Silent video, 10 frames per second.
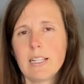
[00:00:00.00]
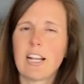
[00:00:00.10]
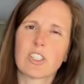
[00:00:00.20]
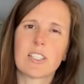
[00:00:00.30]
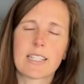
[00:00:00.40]
I
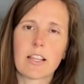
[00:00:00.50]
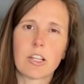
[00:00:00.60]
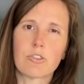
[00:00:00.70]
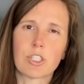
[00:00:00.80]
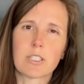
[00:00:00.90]
shouldn't say
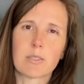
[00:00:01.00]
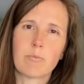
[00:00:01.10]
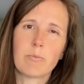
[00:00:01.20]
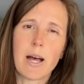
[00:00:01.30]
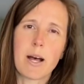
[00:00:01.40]
lotions,
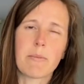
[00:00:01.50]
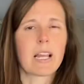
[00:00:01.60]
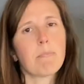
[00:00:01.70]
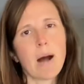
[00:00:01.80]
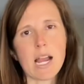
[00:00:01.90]
um,
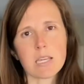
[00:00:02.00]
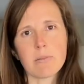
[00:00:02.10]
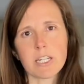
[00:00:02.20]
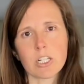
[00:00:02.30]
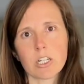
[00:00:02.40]
like body
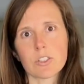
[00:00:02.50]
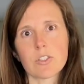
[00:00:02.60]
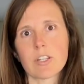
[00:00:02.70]
butters that